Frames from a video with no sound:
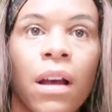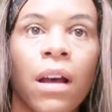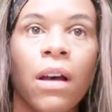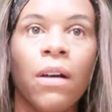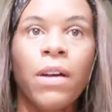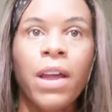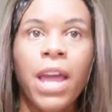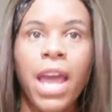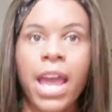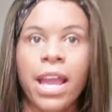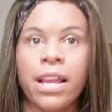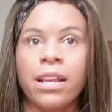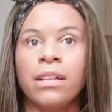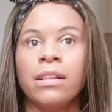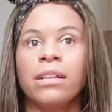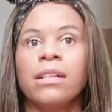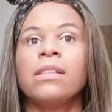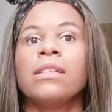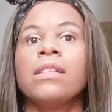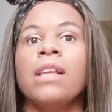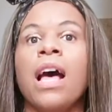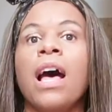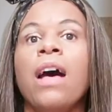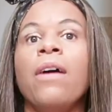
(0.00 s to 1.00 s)
Okay,
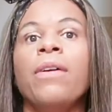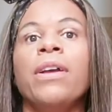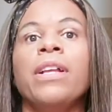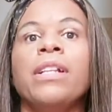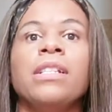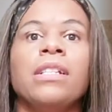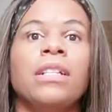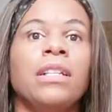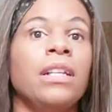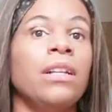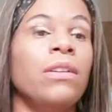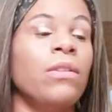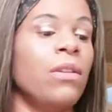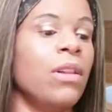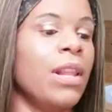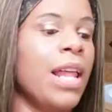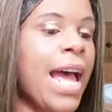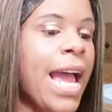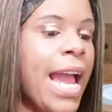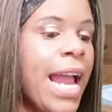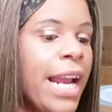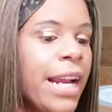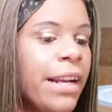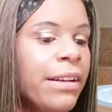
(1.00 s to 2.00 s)
so it's a little
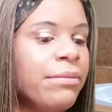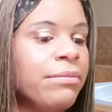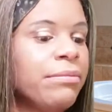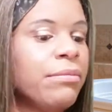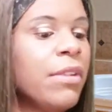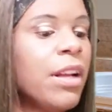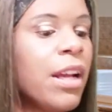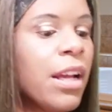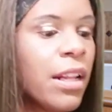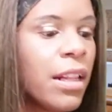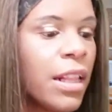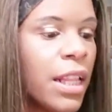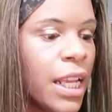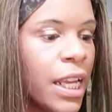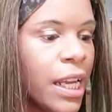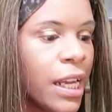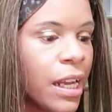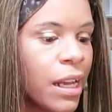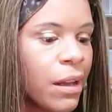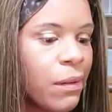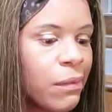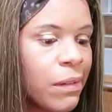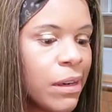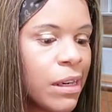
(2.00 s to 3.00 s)
light. I
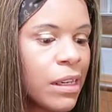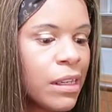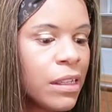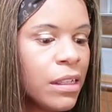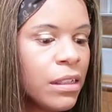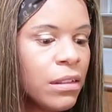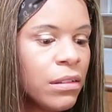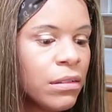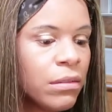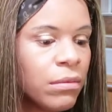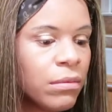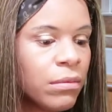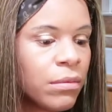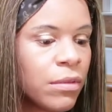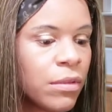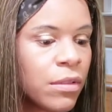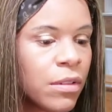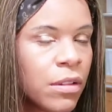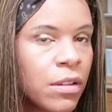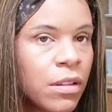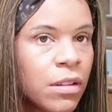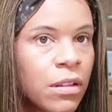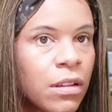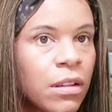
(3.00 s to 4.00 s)
think I want to
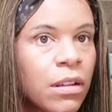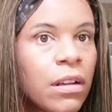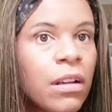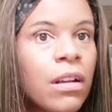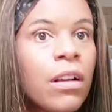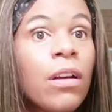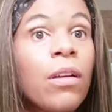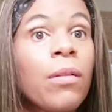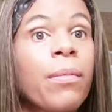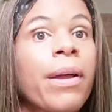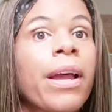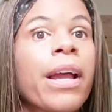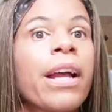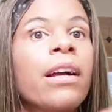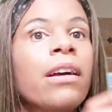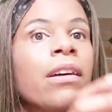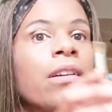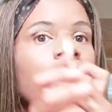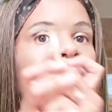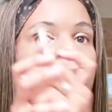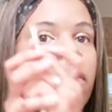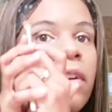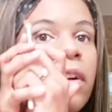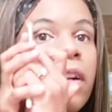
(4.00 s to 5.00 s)
go back
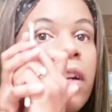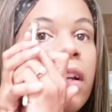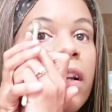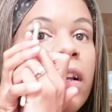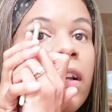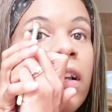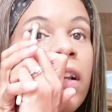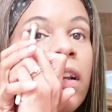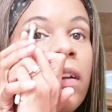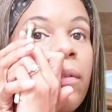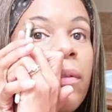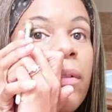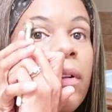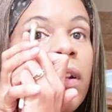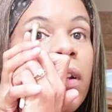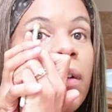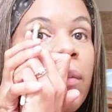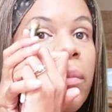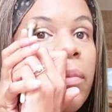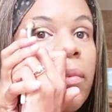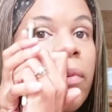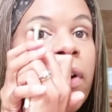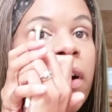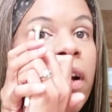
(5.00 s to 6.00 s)
over it again with
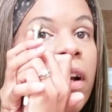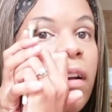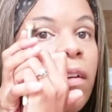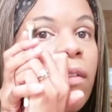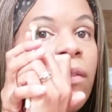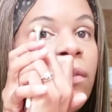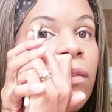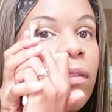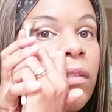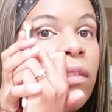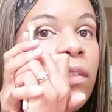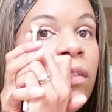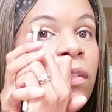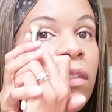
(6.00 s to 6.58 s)
the brown